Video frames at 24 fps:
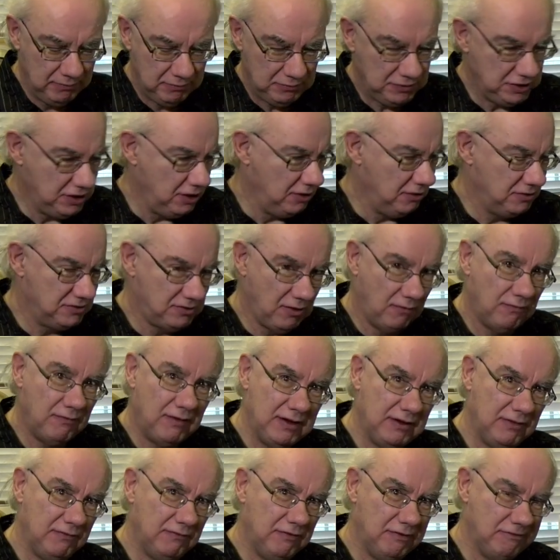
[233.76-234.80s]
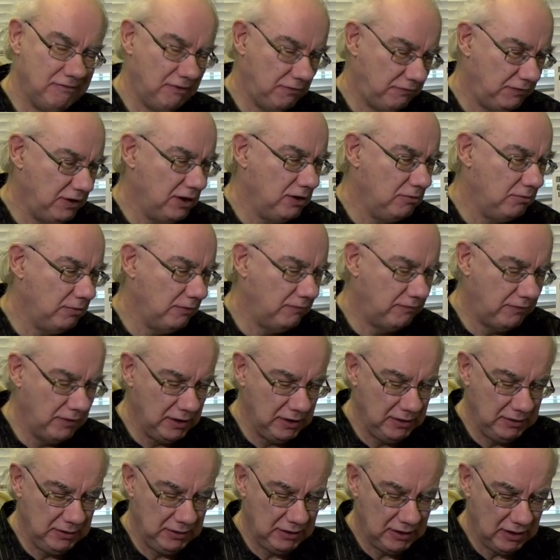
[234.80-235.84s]
used on the review with
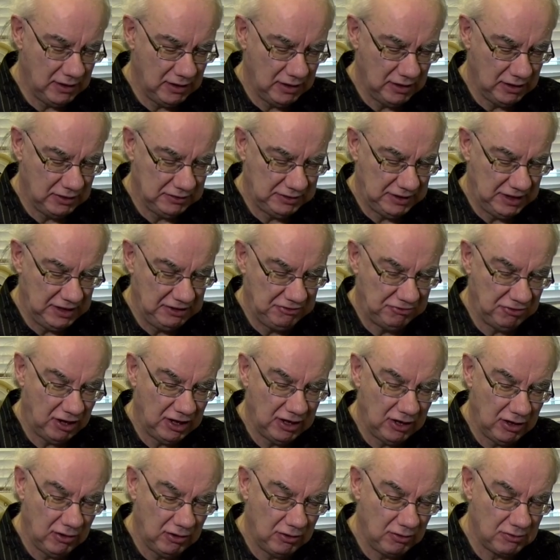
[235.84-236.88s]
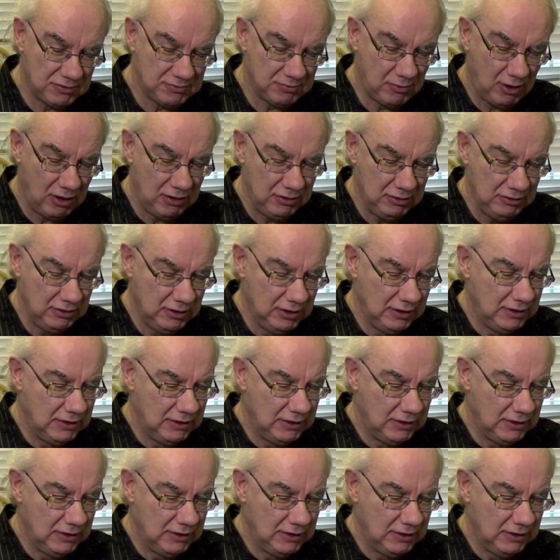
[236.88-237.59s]
the DJI Osmo.